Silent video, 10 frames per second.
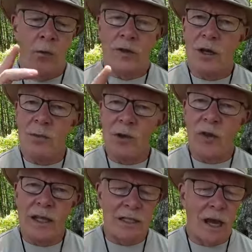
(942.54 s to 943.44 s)
Some of the
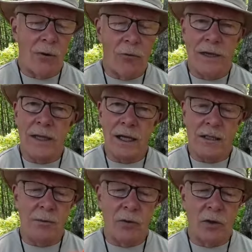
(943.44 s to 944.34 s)
things I really
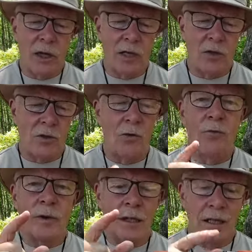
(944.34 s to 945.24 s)
liked about the X2
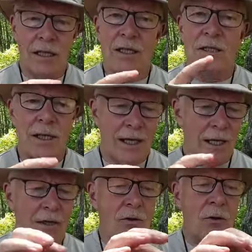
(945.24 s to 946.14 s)
is the
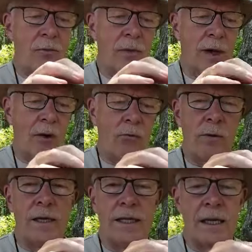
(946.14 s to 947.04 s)
handle. I
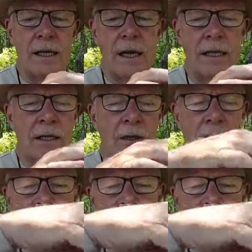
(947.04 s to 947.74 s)
really liked the